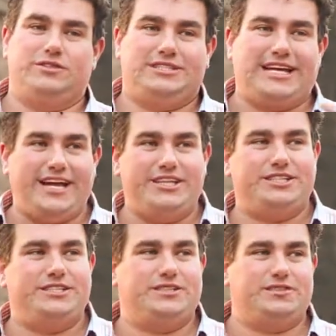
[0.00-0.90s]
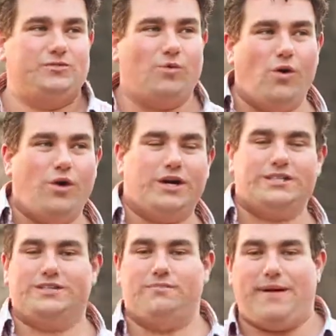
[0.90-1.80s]
stages and
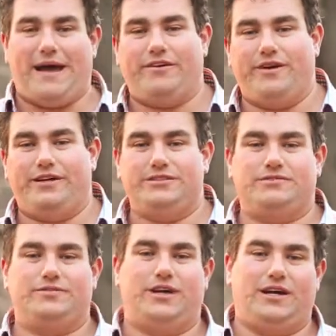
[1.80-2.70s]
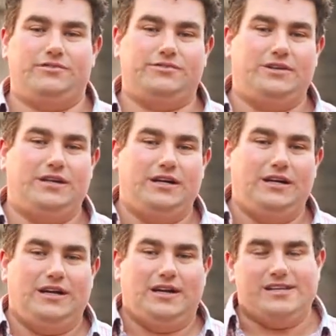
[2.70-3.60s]
walks and backgrounds of
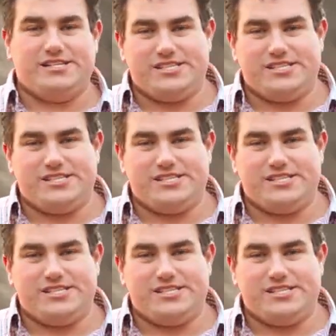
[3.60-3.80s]
life,